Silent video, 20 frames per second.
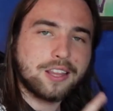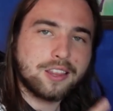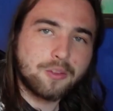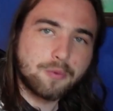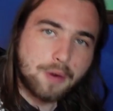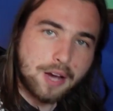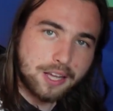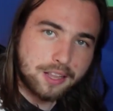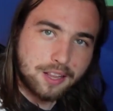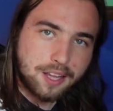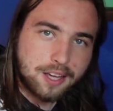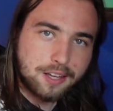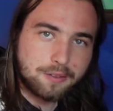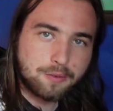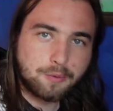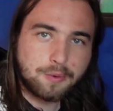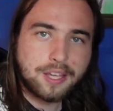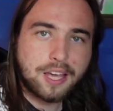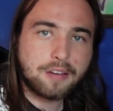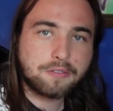the ride
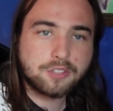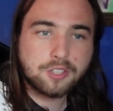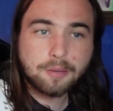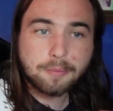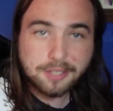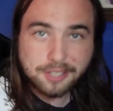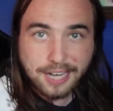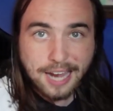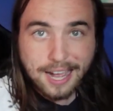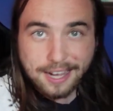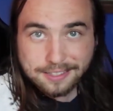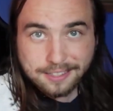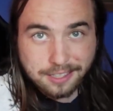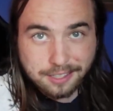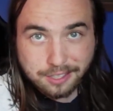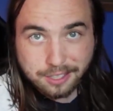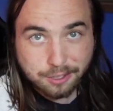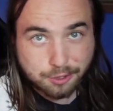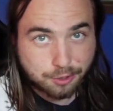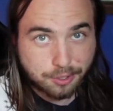line, we have so much
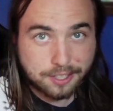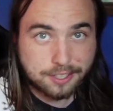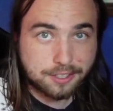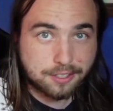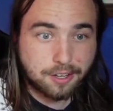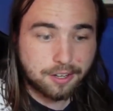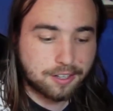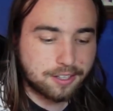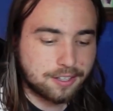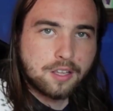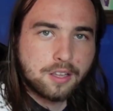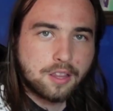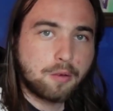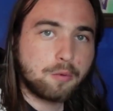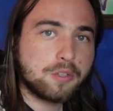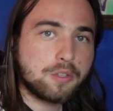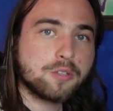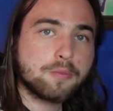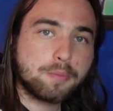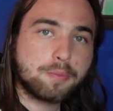access to Trickstar
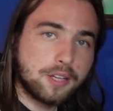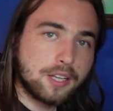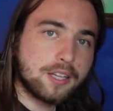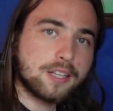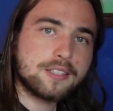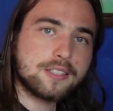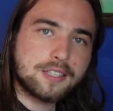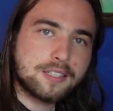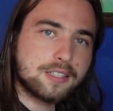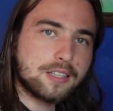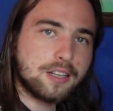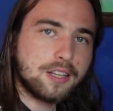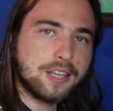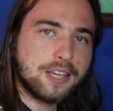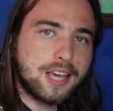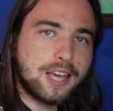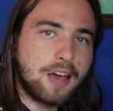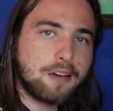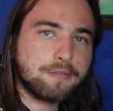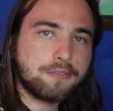that we should pretty
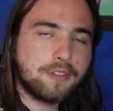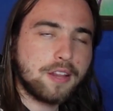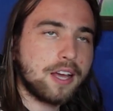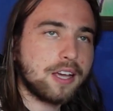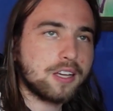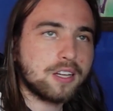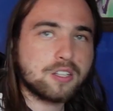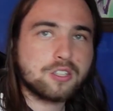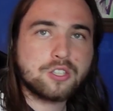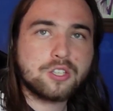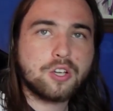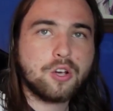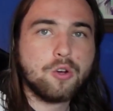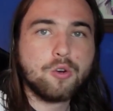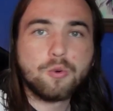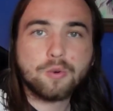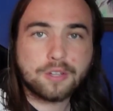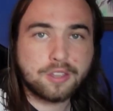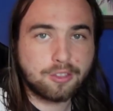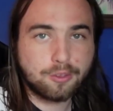consistently have like
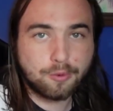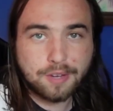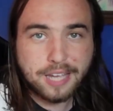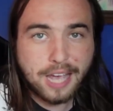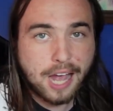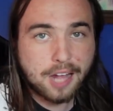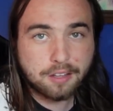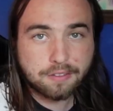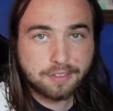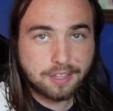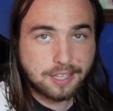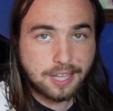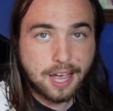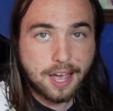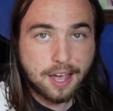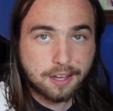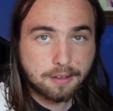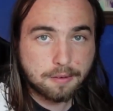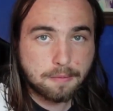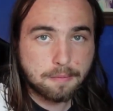2 or 3 out of the
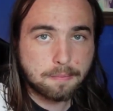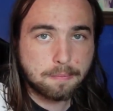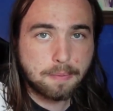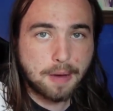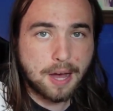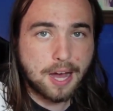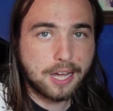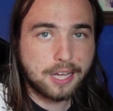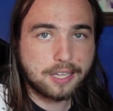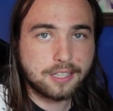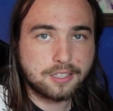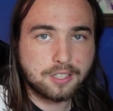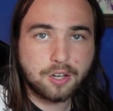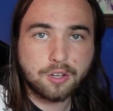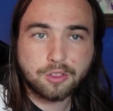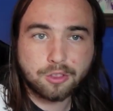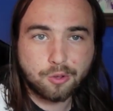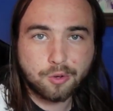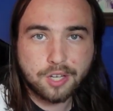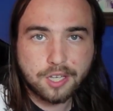deck by
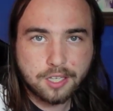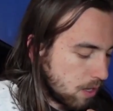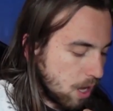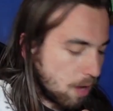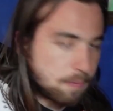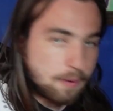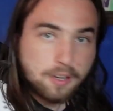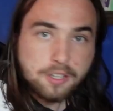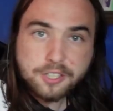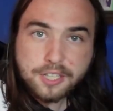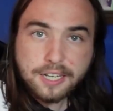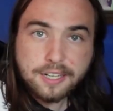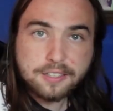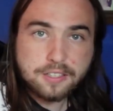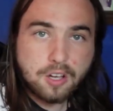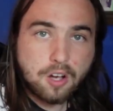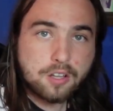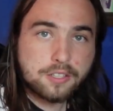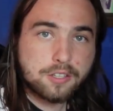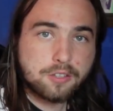turn 3. Aparajaya
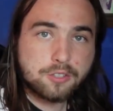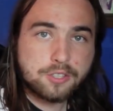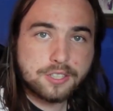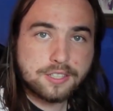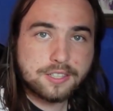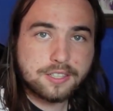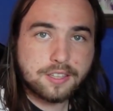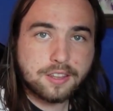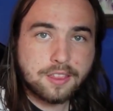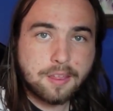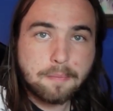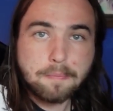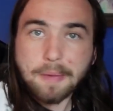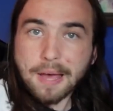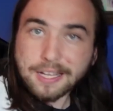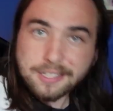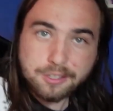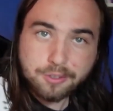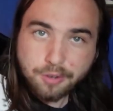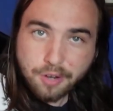is also just the
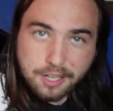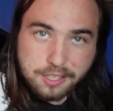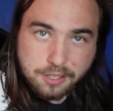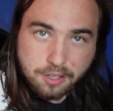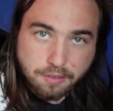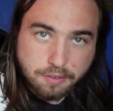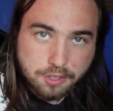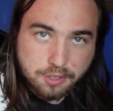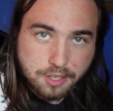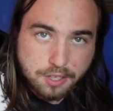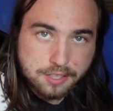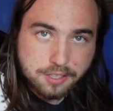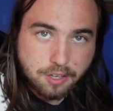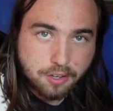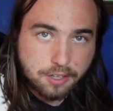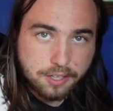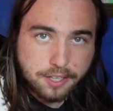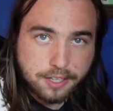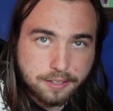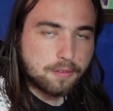best crossover dress
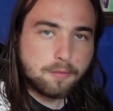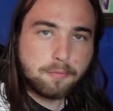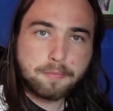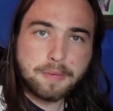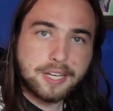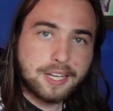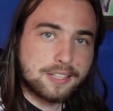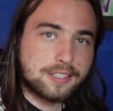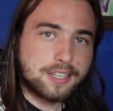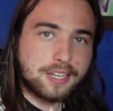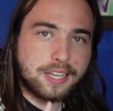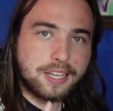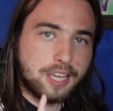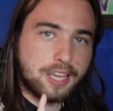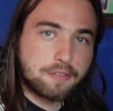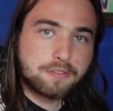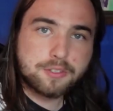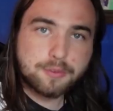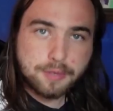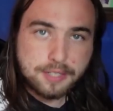target because it
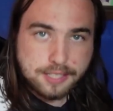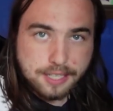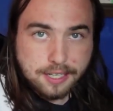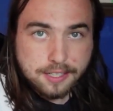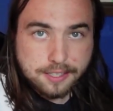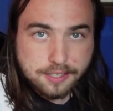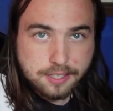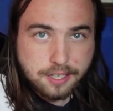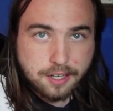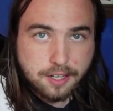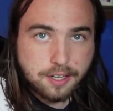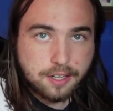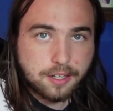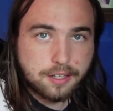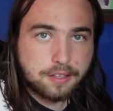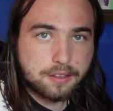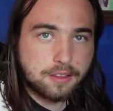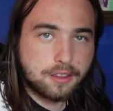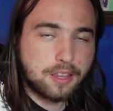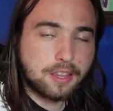gives resist
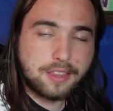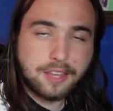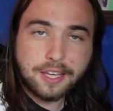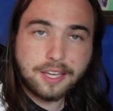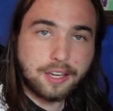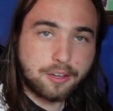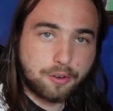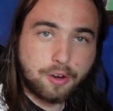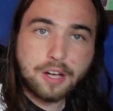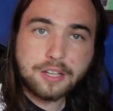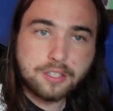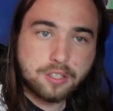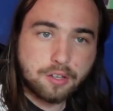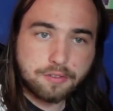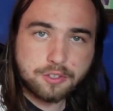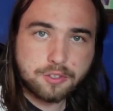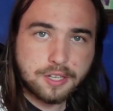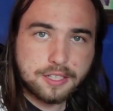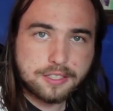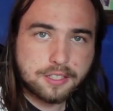to the thing it
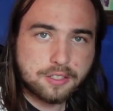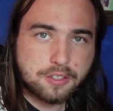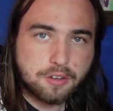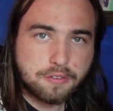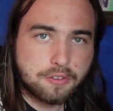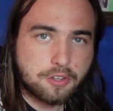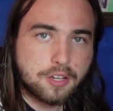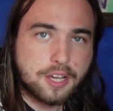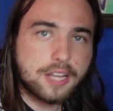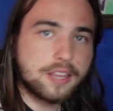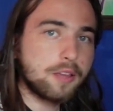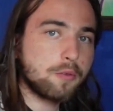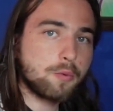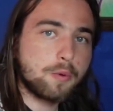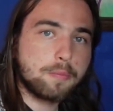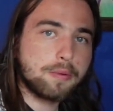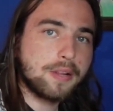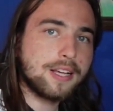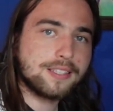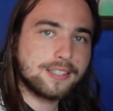crossover dresses over and then
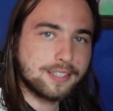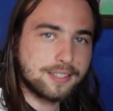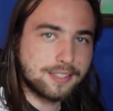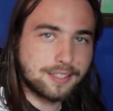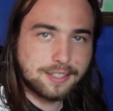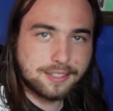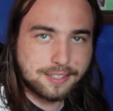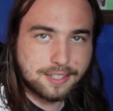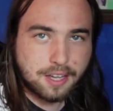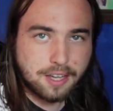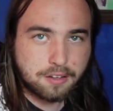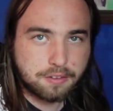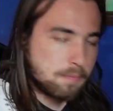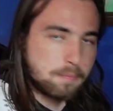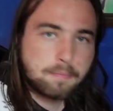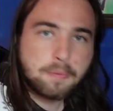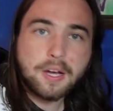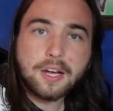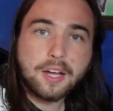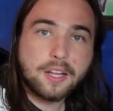replaces itself.
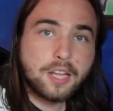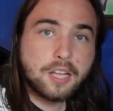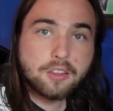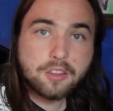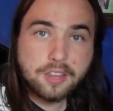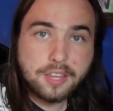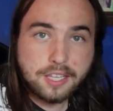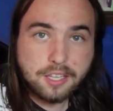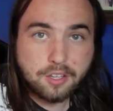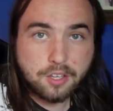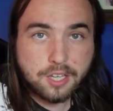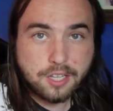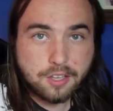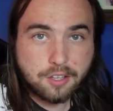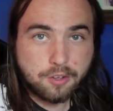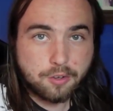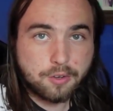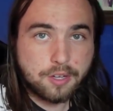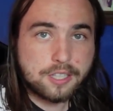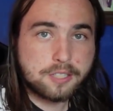But another thing you can
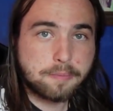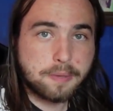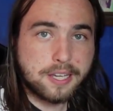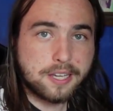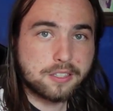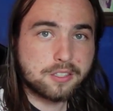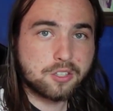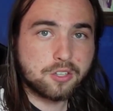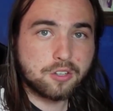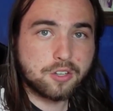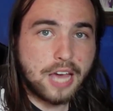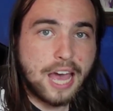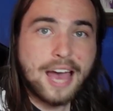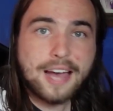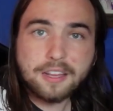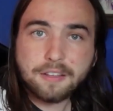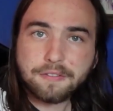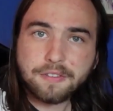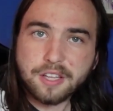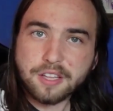do is because you're
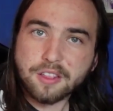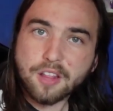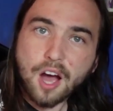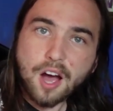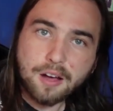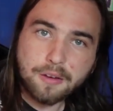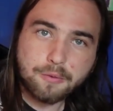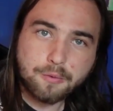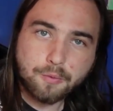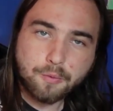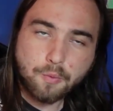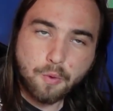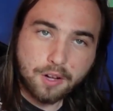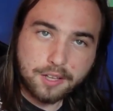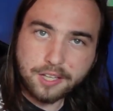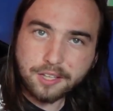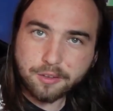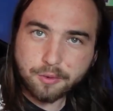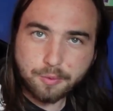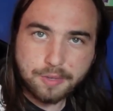actively not
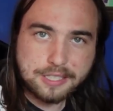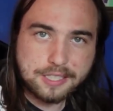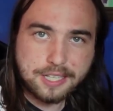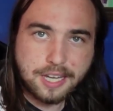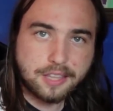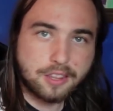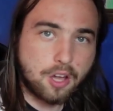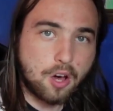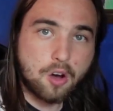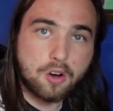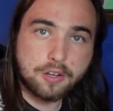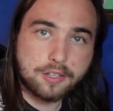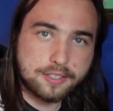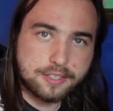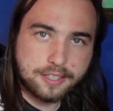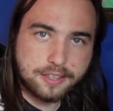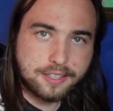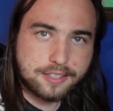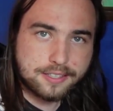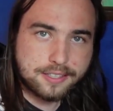wanting to restand the
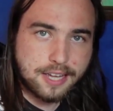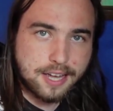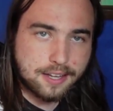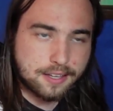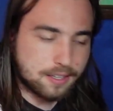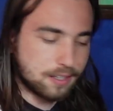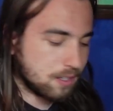R's in this deck,